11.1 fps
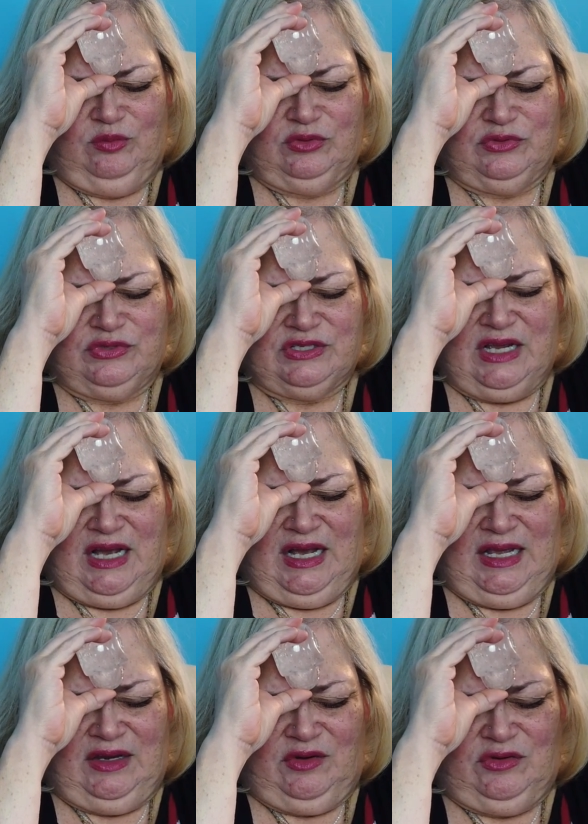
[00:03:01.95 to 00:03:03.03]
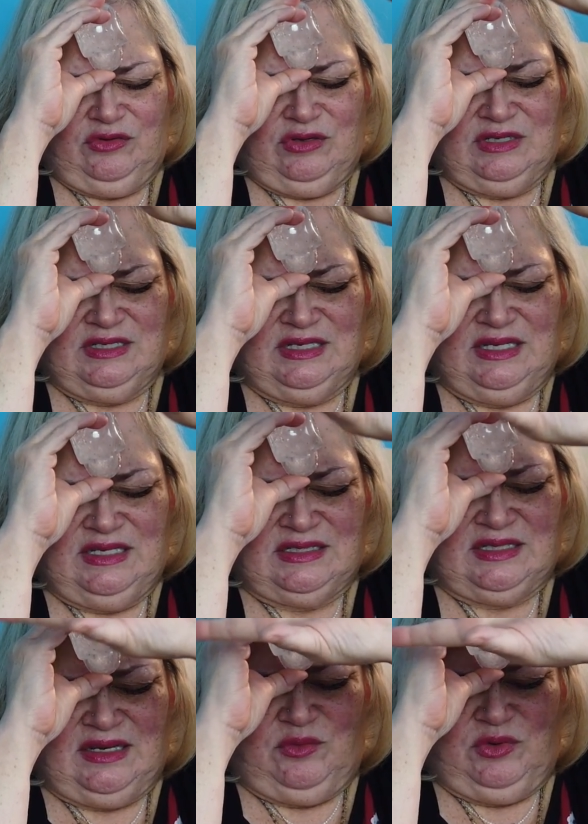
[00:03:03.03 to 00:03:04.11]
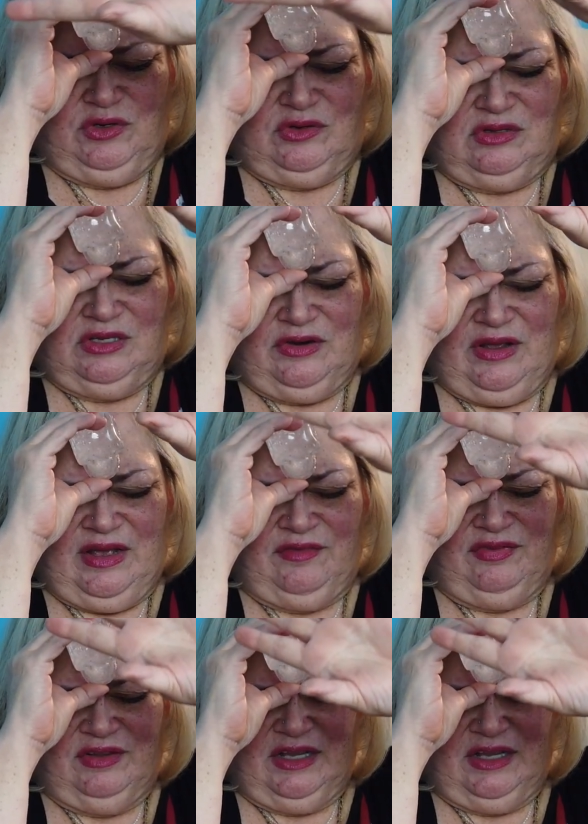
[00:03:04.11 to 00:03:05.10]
blue sky, or you can see it's like real clear. I feel